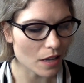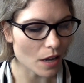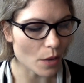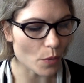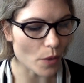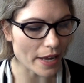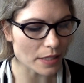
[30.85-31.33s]

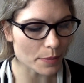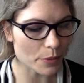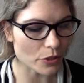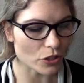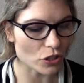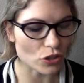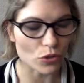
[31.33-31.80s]
A wise
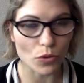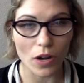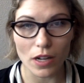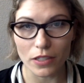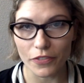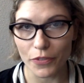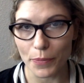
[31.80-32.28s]
person
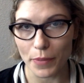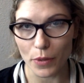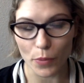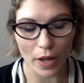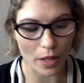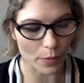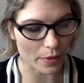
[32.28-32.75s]
draws from the
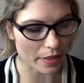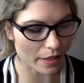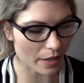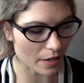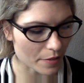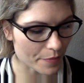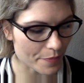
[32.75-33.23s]
well
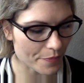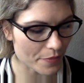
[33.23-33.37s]
within.